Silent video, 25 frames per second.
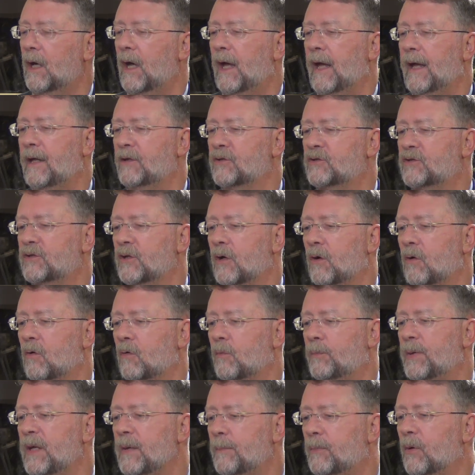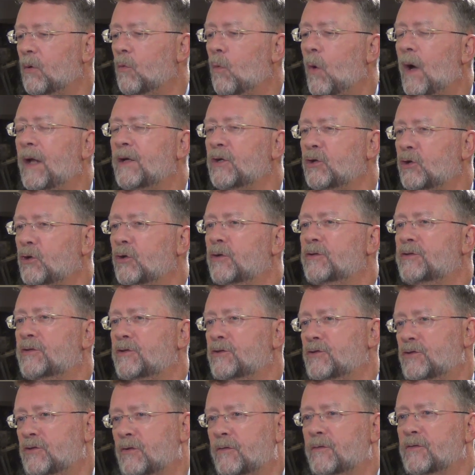And so people want goods
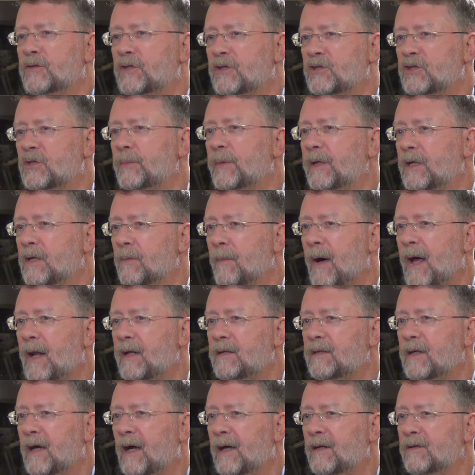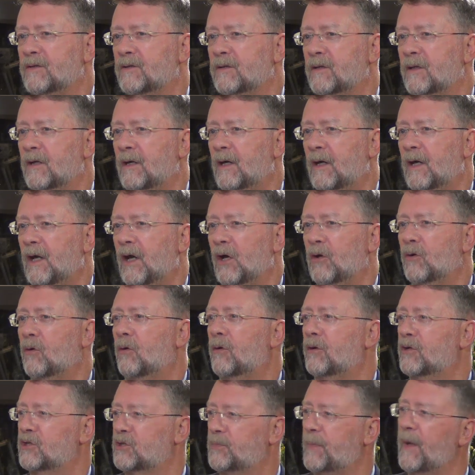and services to be commoditized in
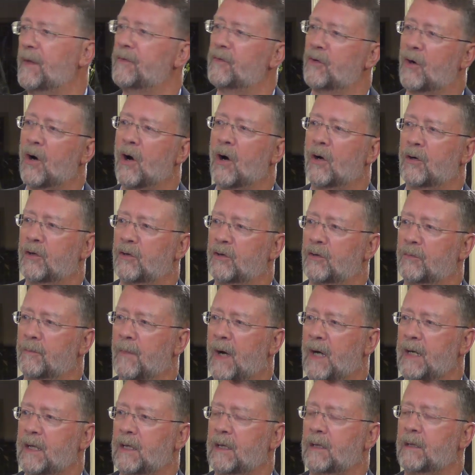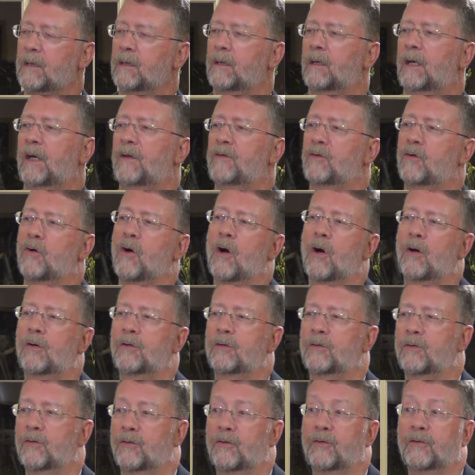order to spend their hard earned money and their
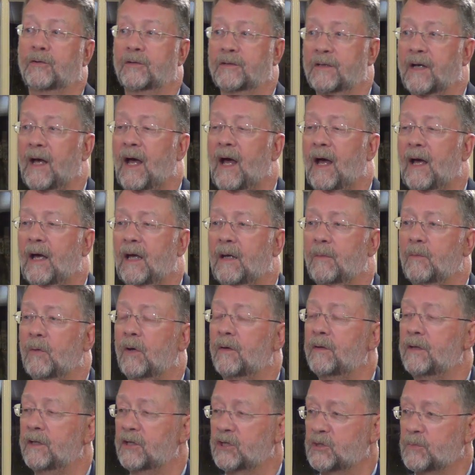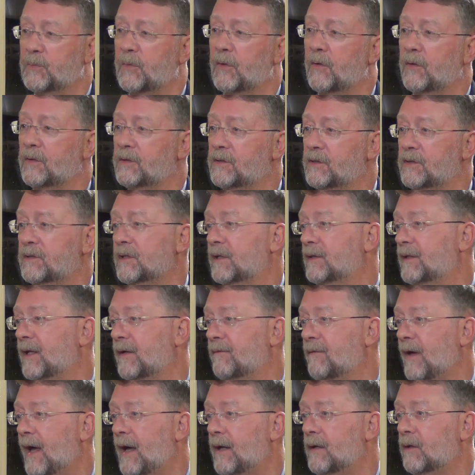harder earned time on the experiences that
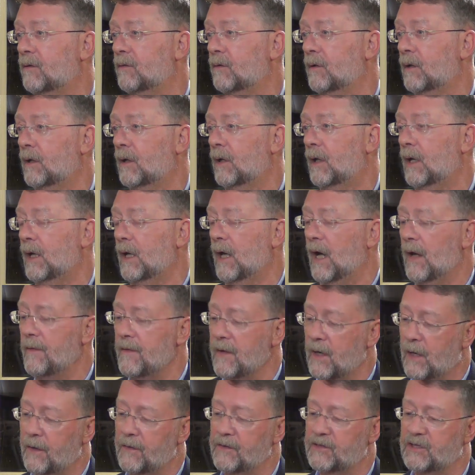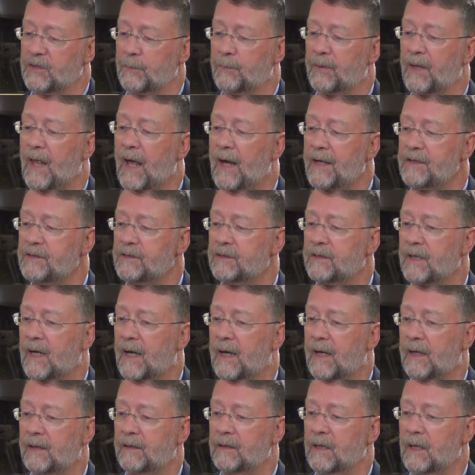they value. Mm-hmm. And then on the supply
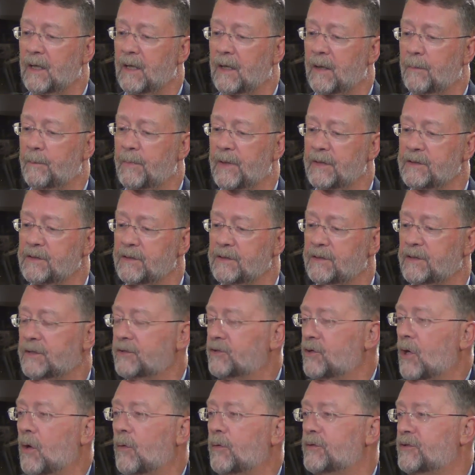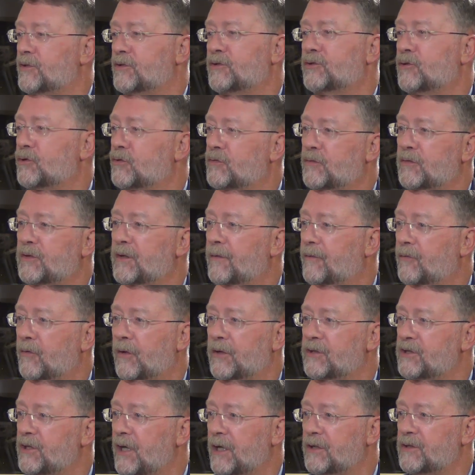side, business is always a search for
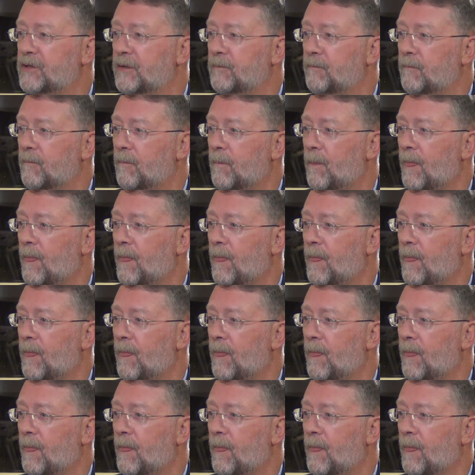differentiation